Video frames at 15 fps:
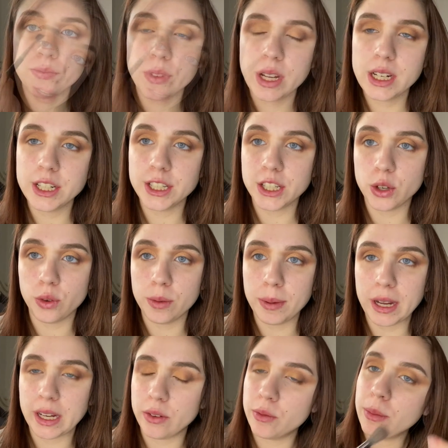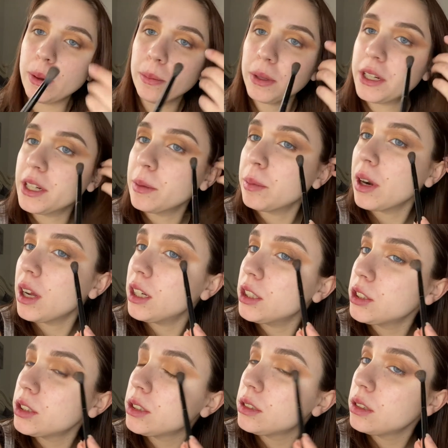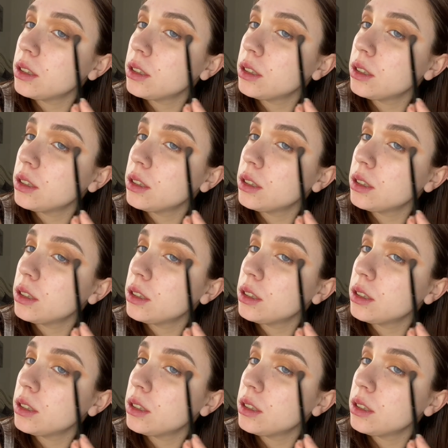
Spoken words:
And just going back in with my blending brush